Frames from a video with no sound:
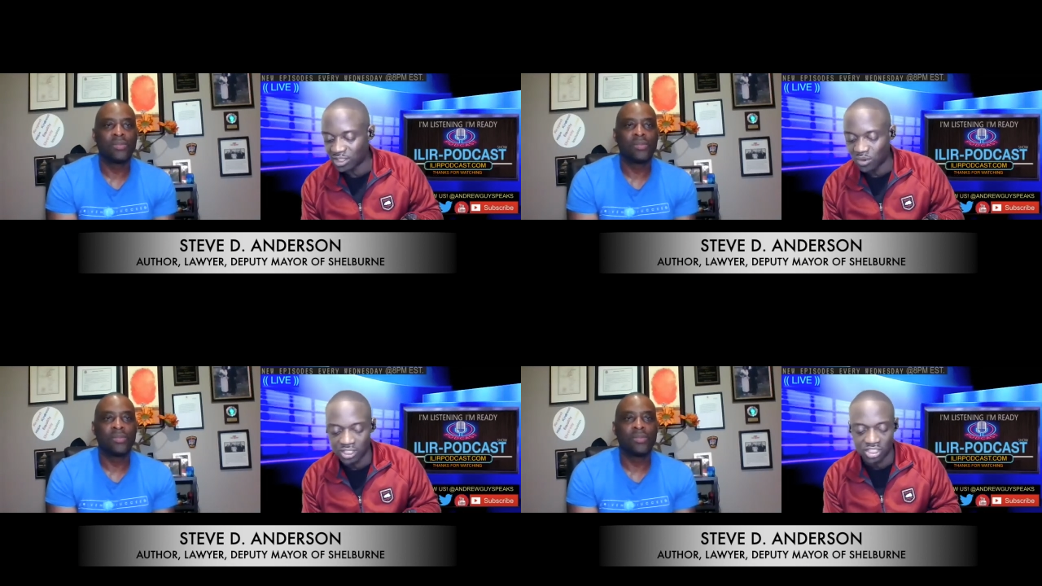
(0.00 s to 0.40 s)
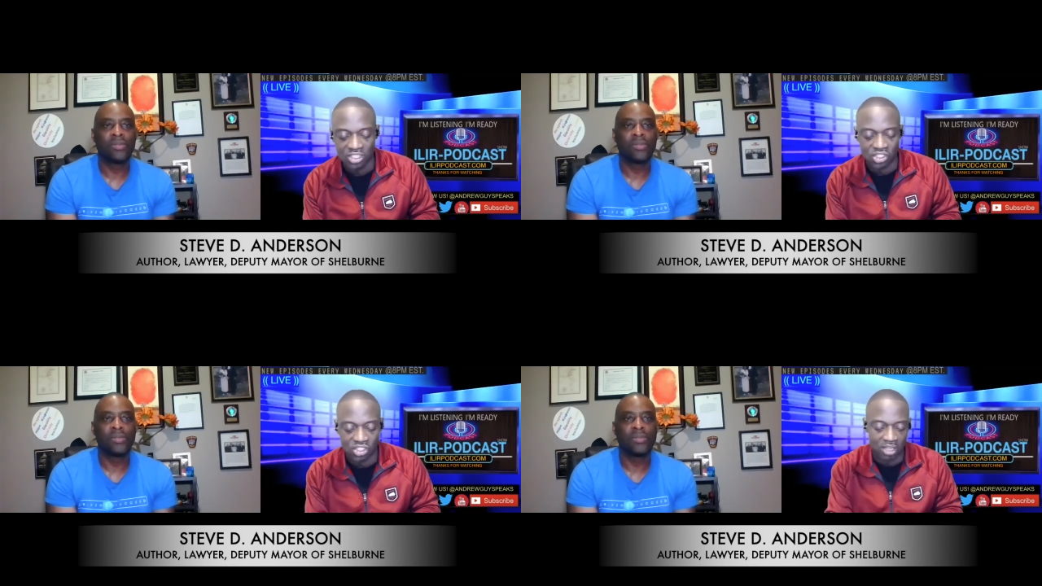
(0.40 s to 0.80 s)

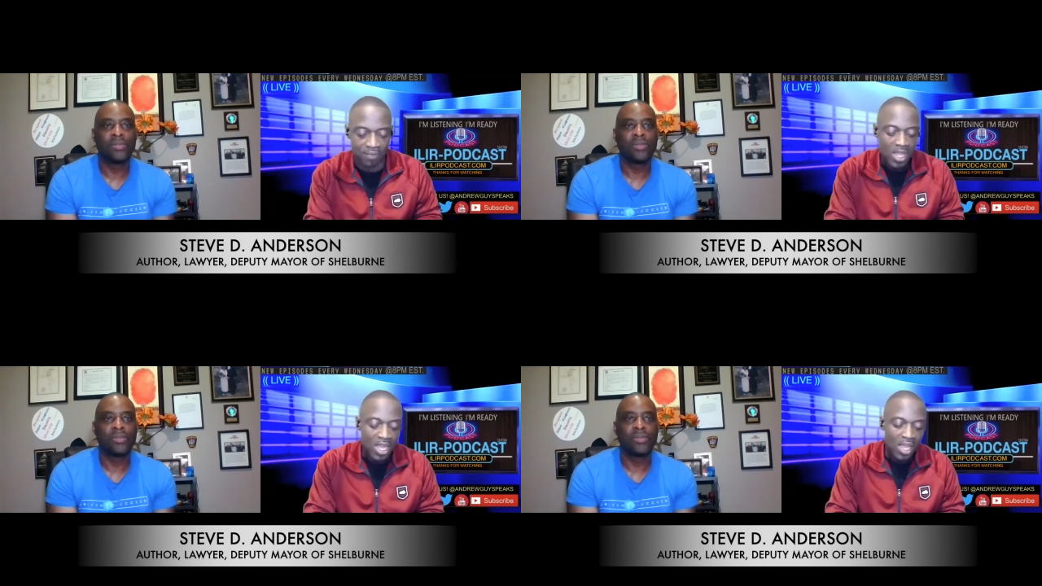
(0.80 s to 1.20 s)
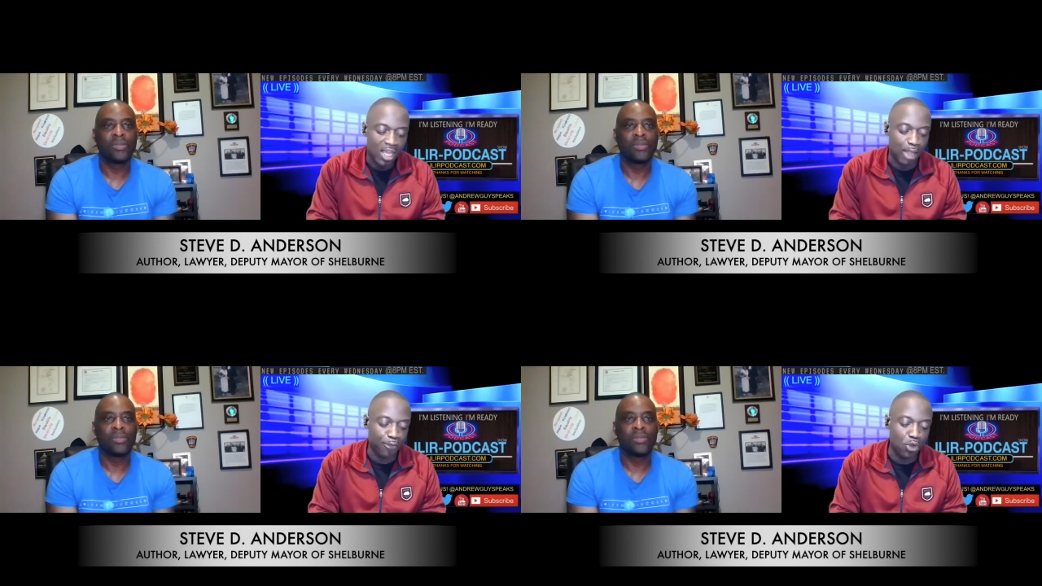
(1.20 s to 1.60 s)
Speaker 1: question, Steve.
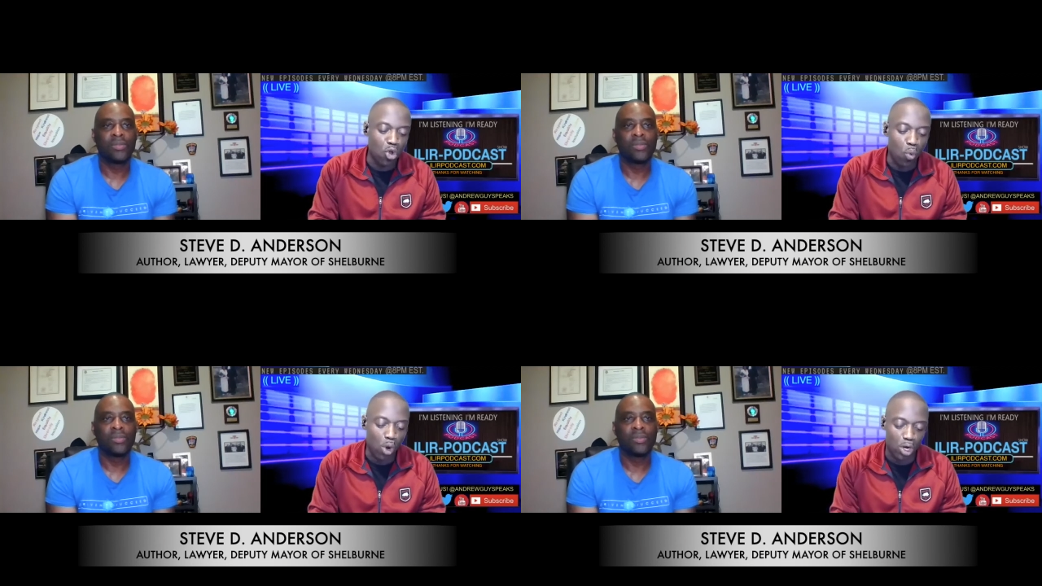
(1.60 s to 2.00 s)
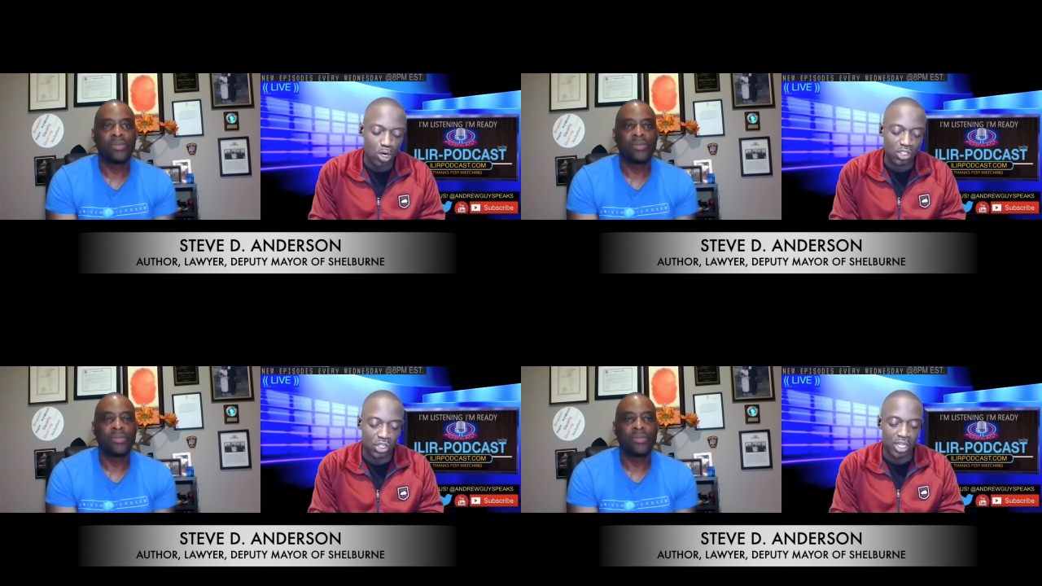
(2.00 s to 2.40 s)
If you
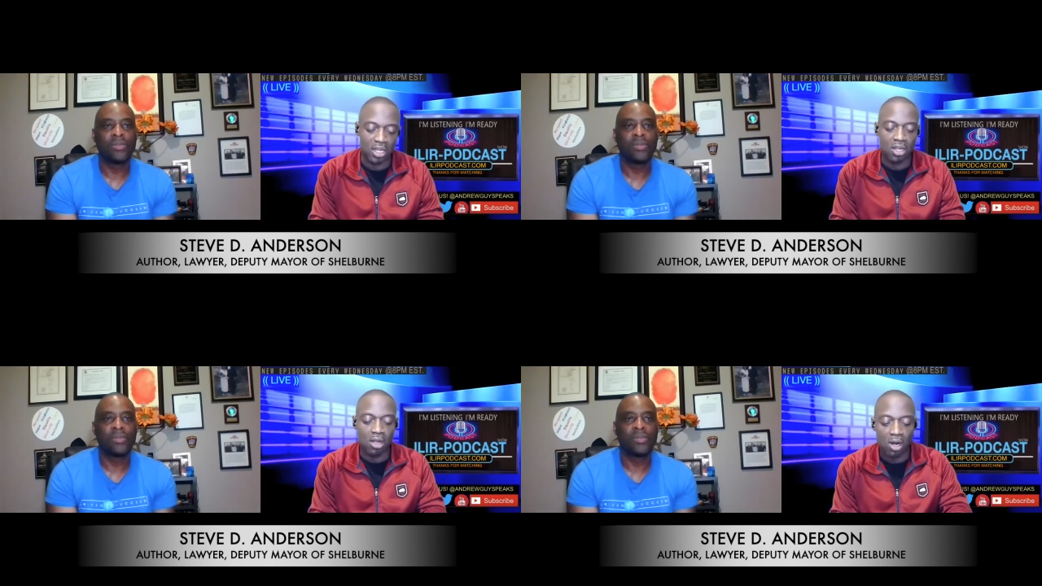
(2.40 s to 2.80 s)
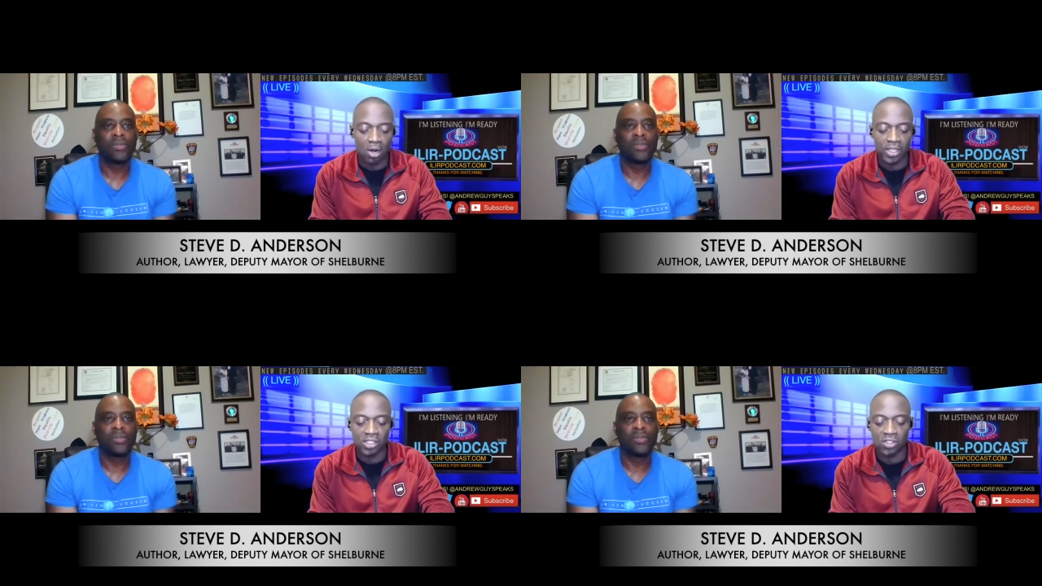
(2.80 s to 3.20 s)
were to
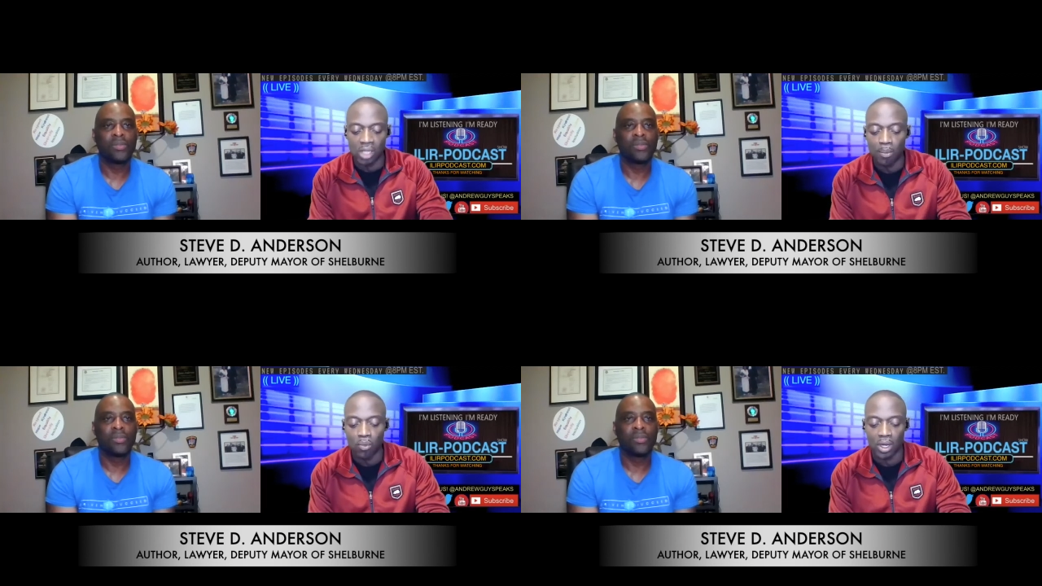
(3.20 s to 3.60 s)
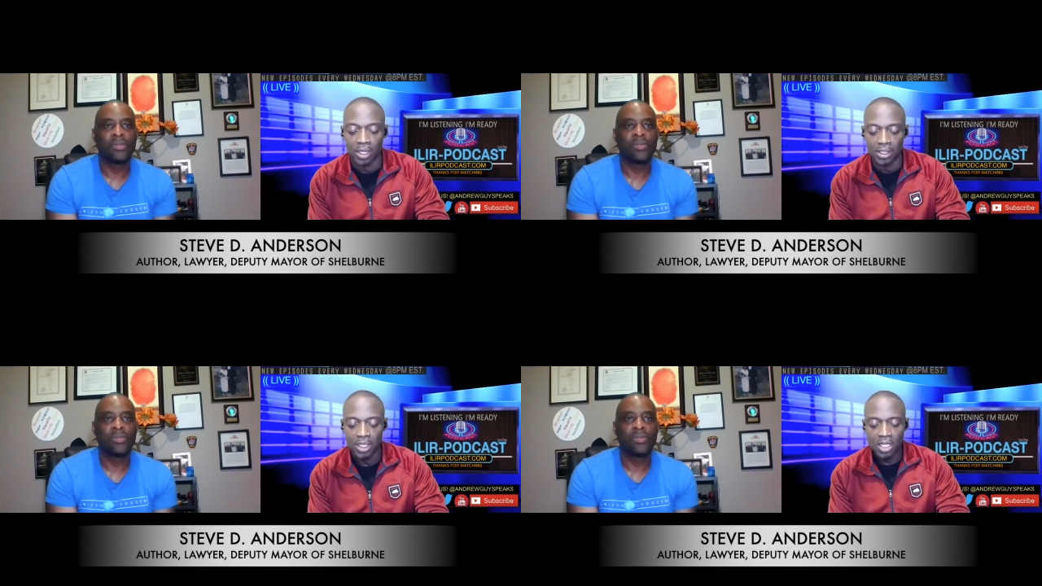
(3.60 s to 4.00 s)
encourage
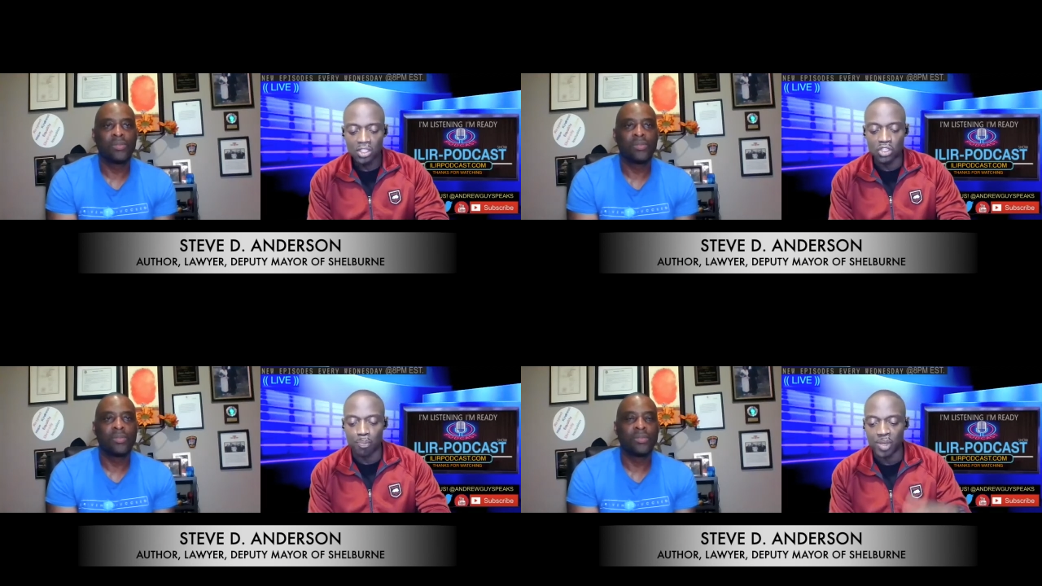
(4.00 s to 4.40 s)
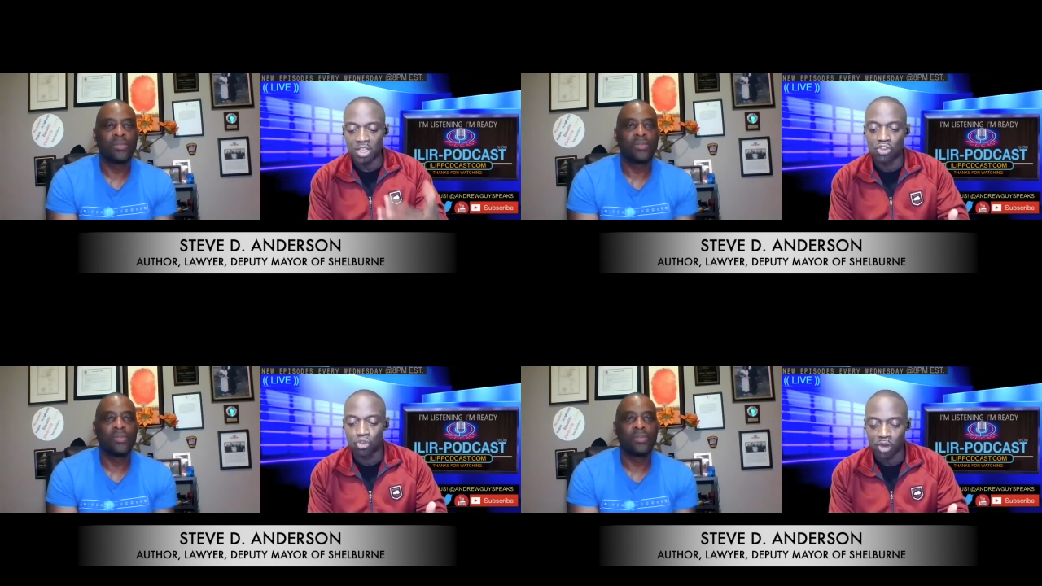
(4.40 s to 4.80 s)
someone to
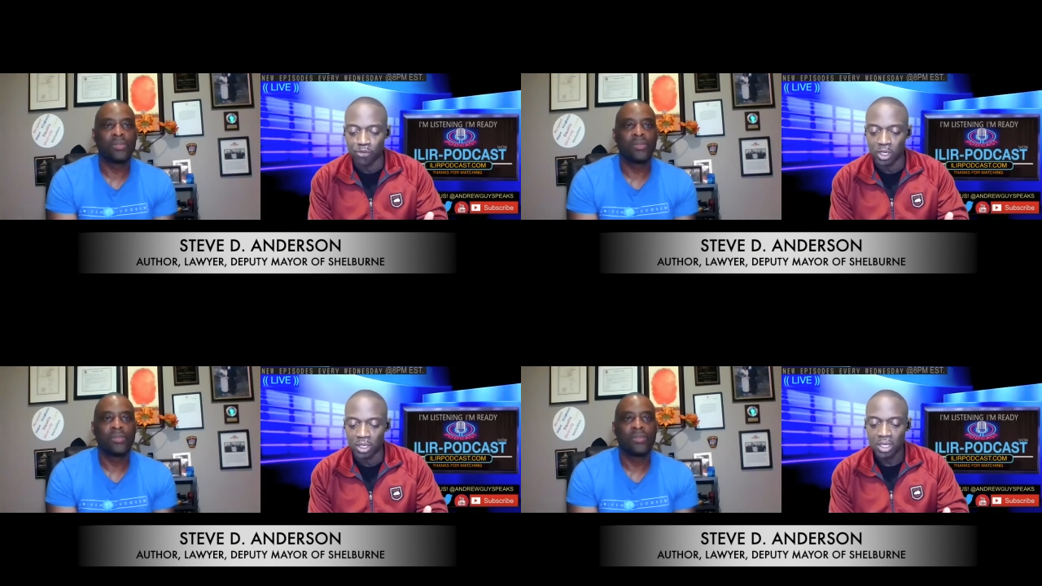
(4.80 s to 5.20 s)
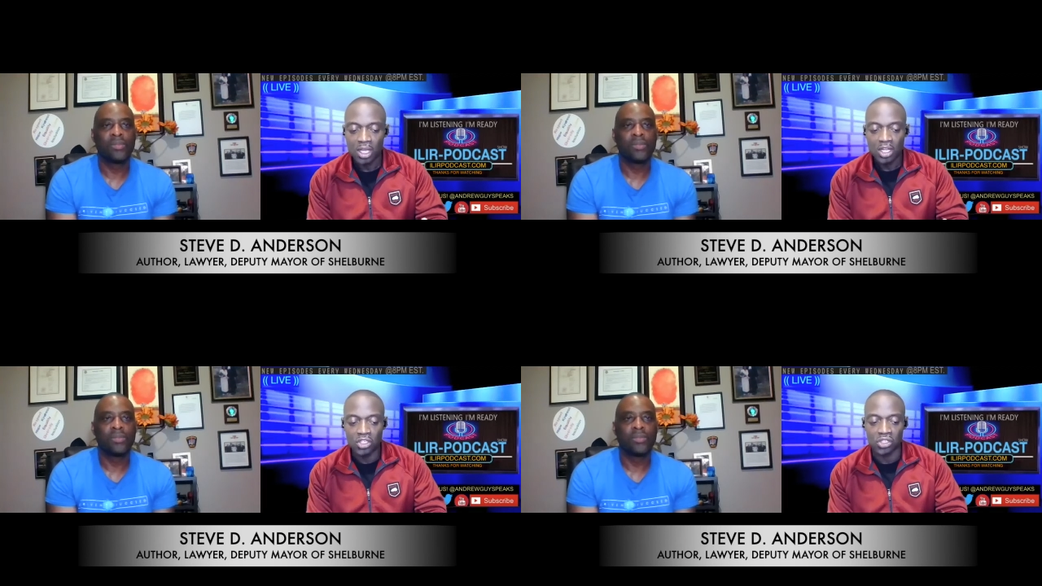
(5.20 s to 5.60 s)
be driven,
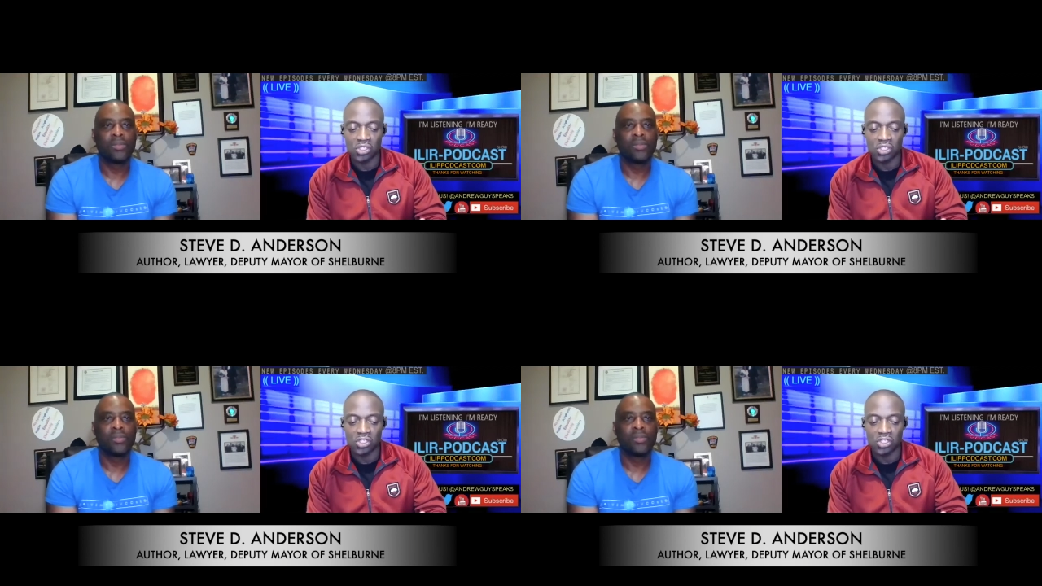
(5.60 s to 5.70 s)
to